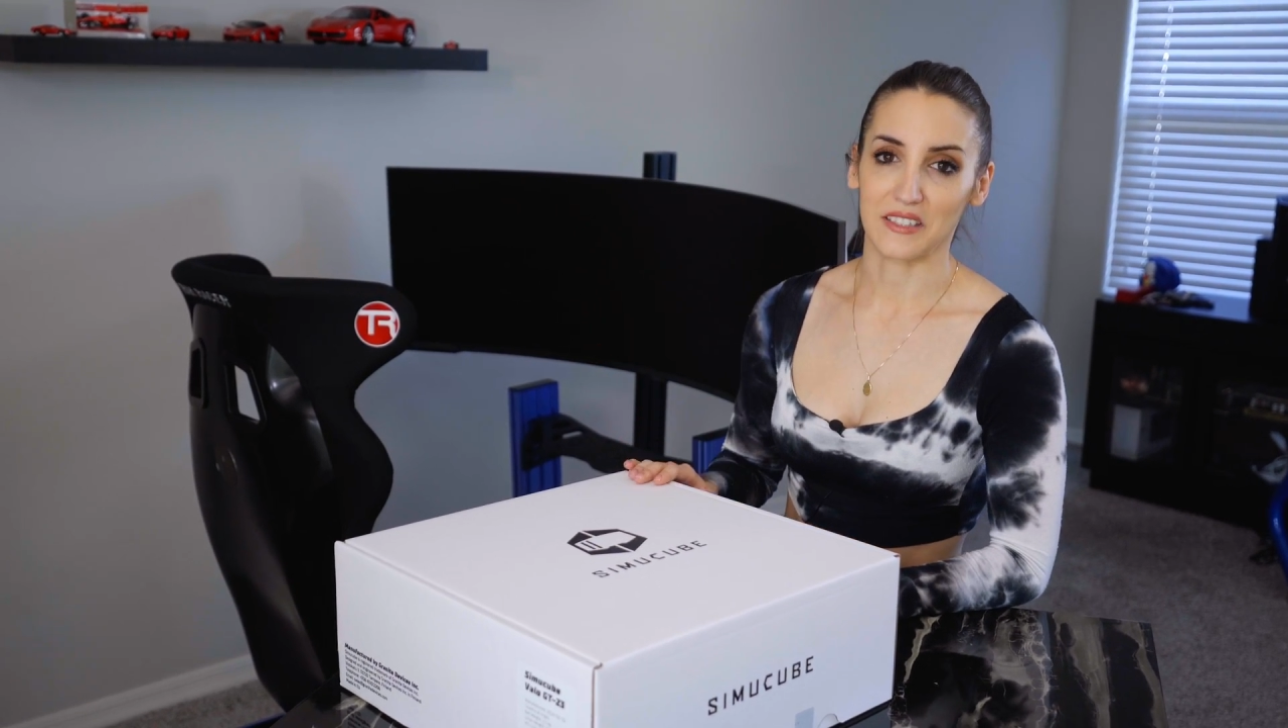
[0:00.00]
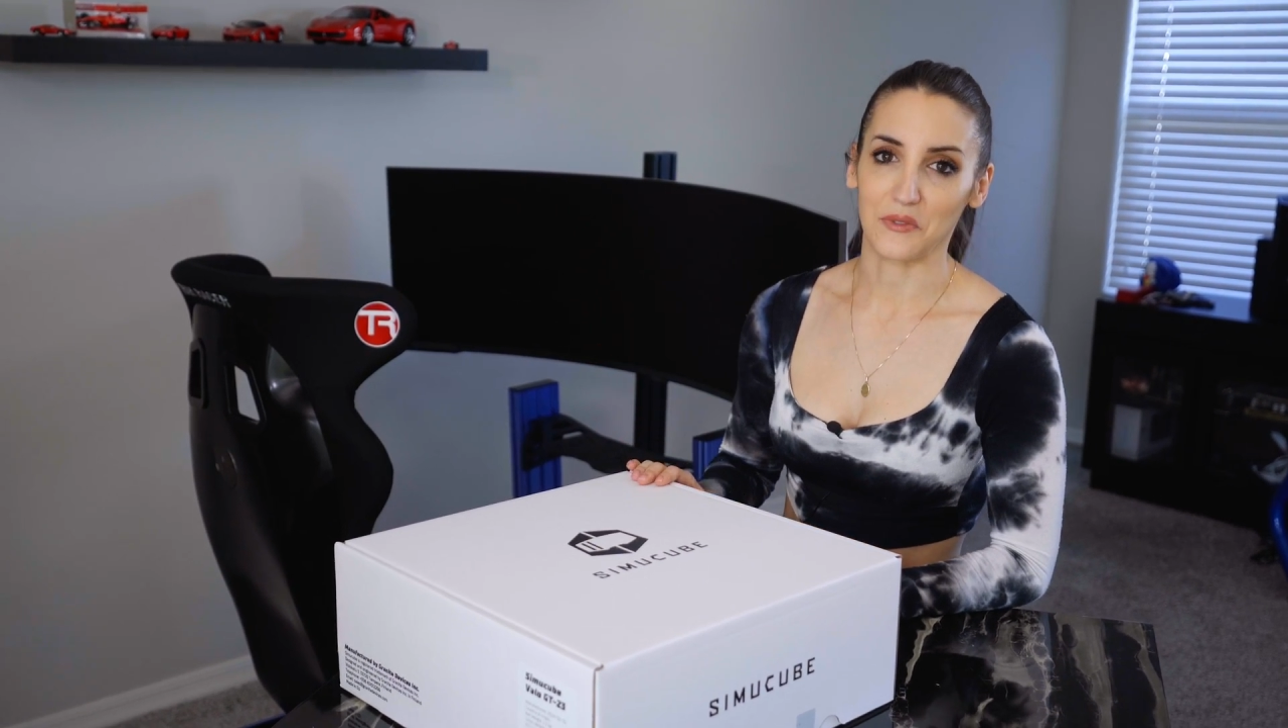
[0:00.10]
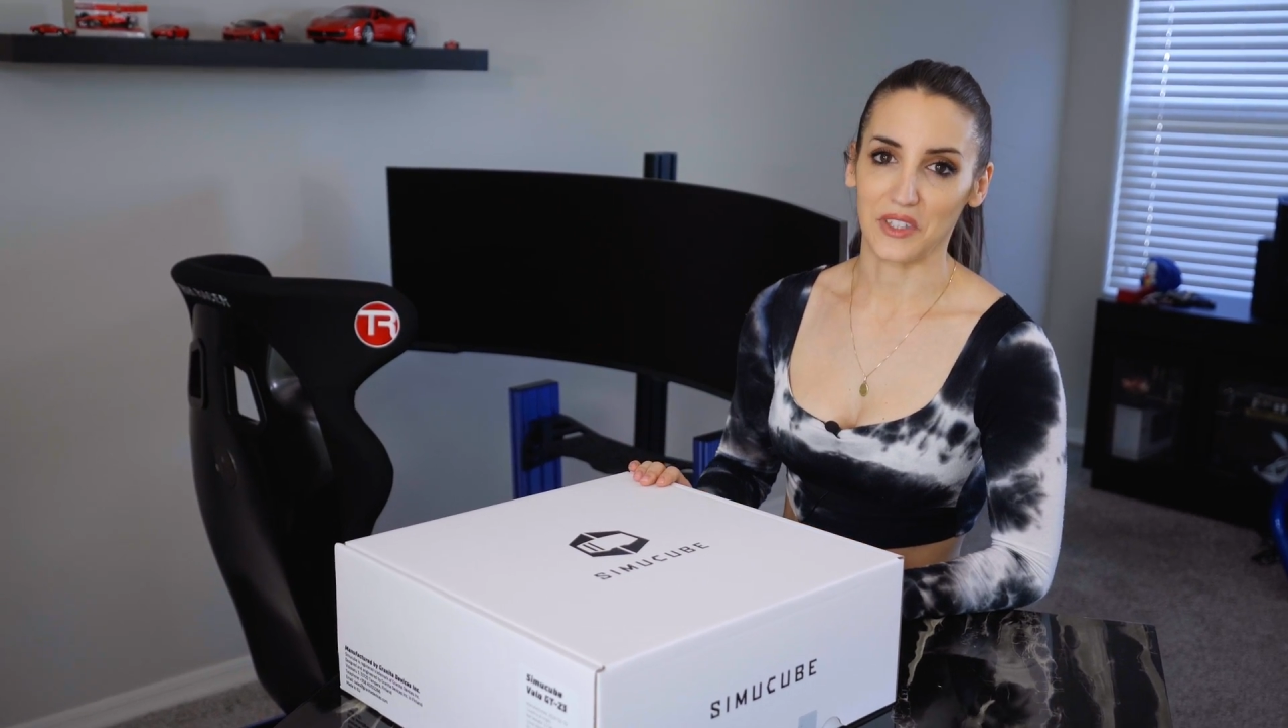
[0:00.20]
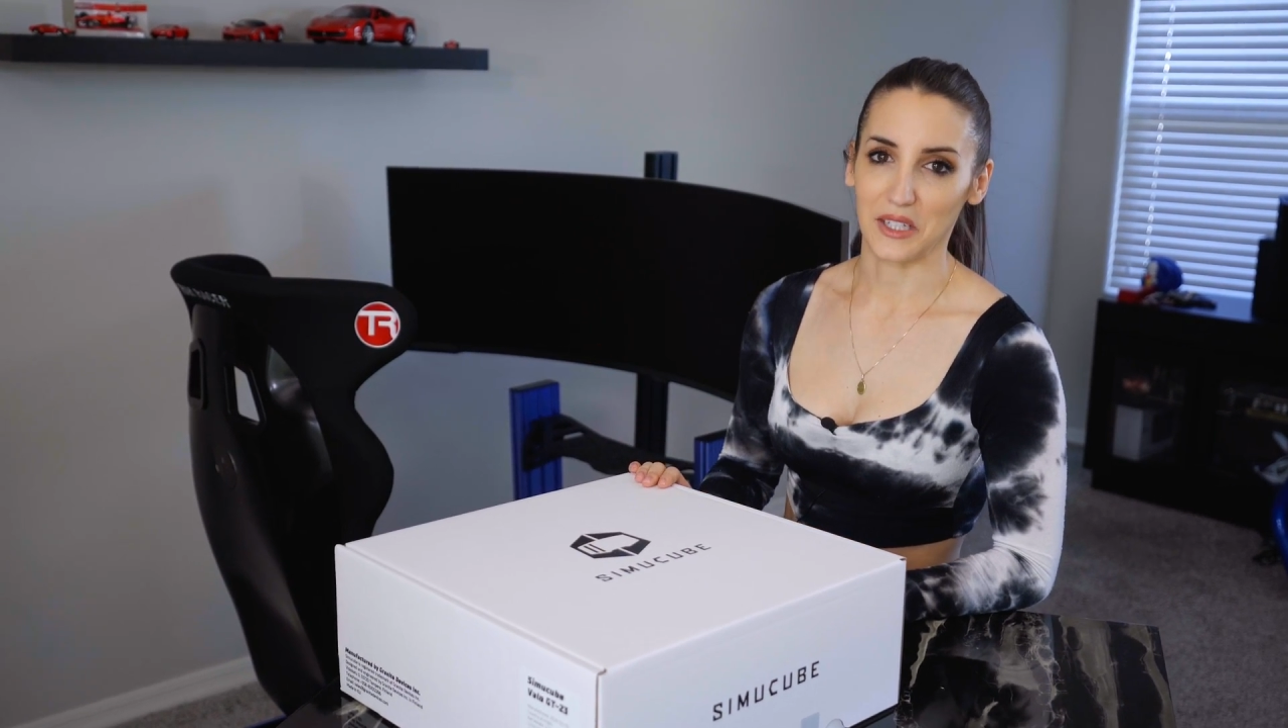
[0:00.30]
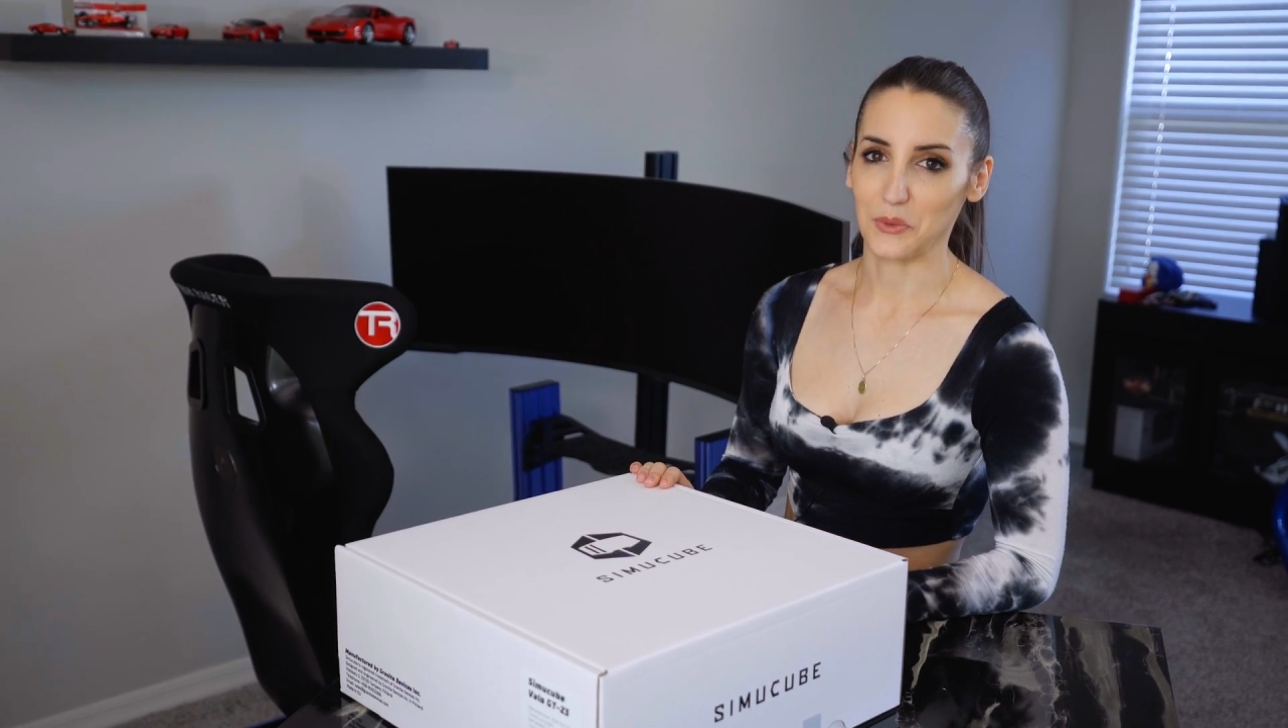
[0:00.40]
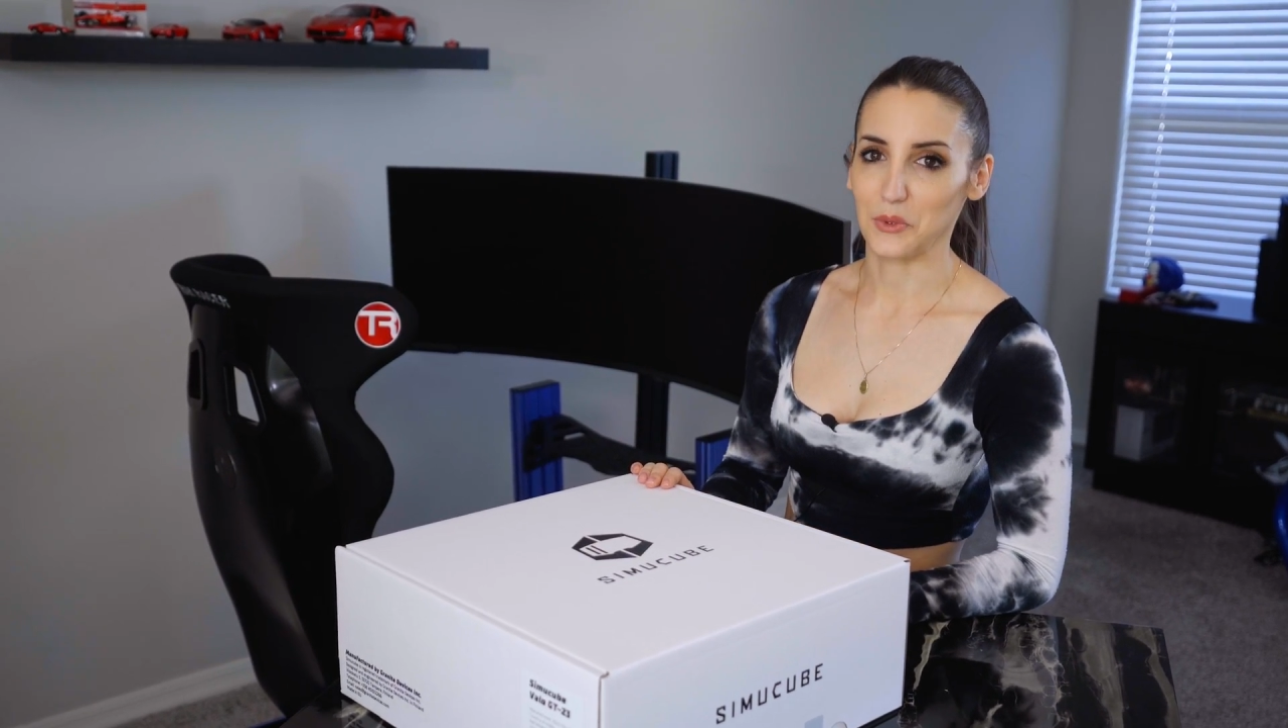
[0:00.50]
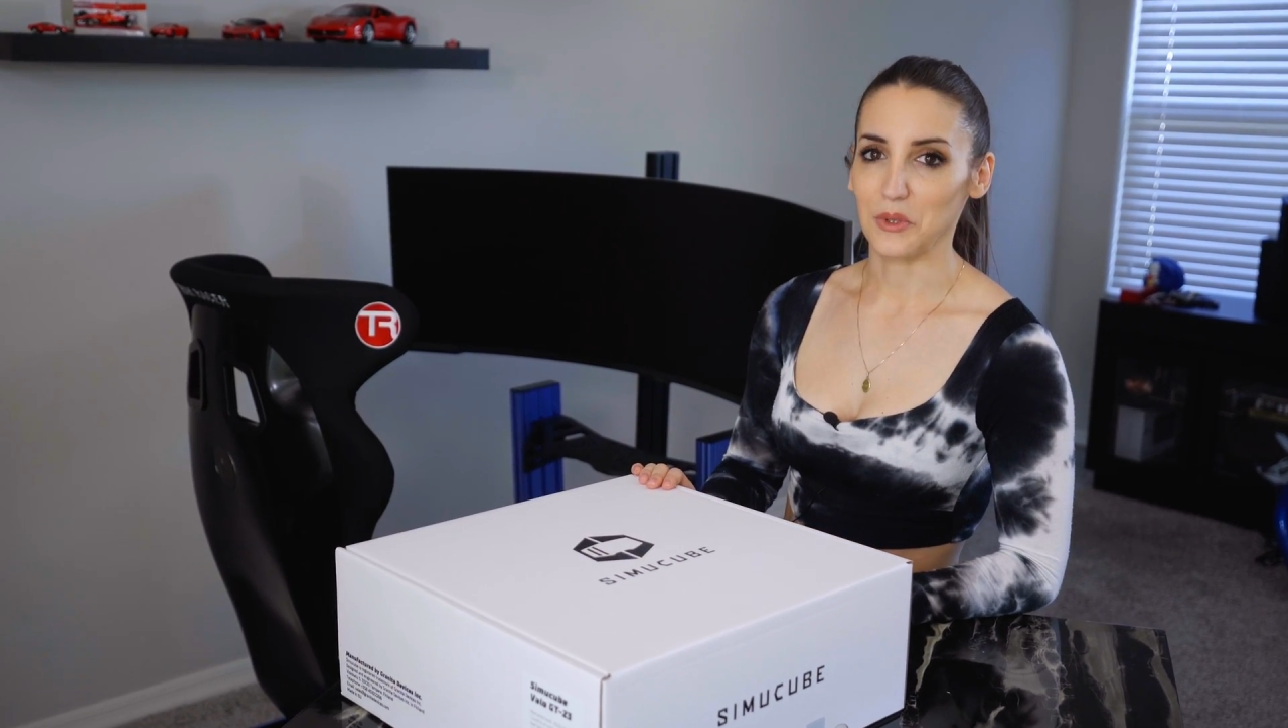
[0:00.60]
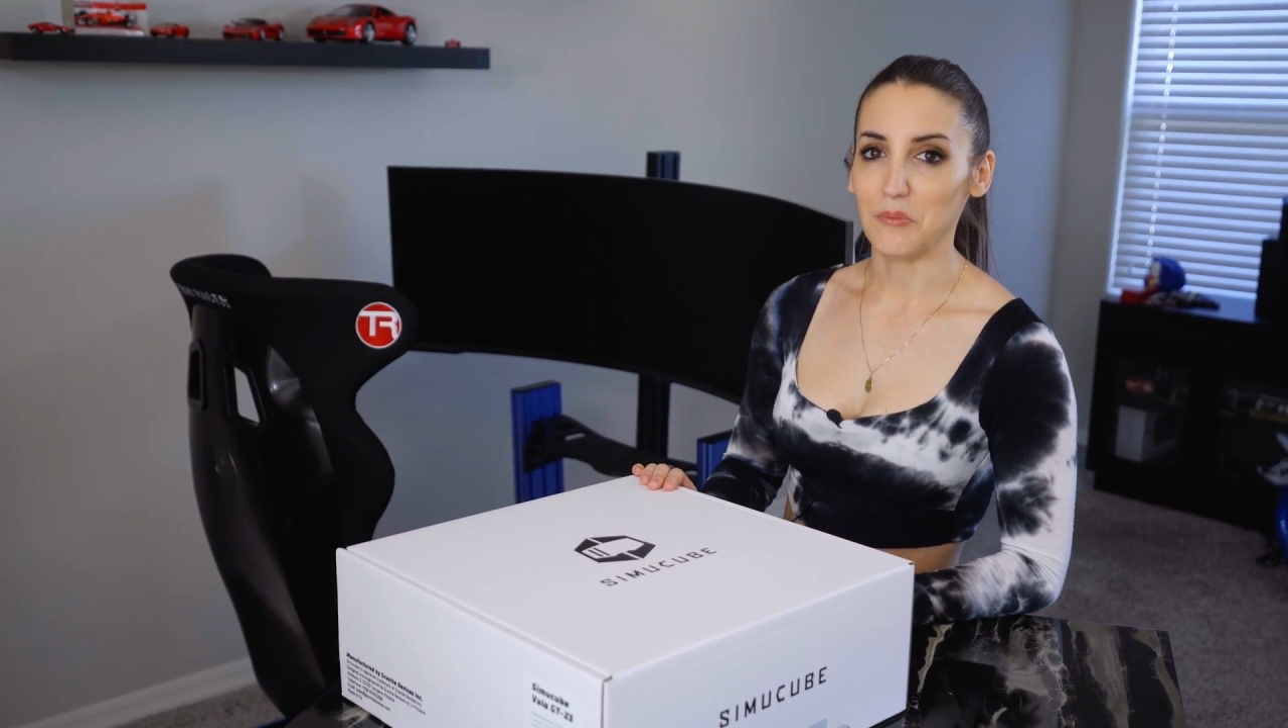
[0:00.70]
something that would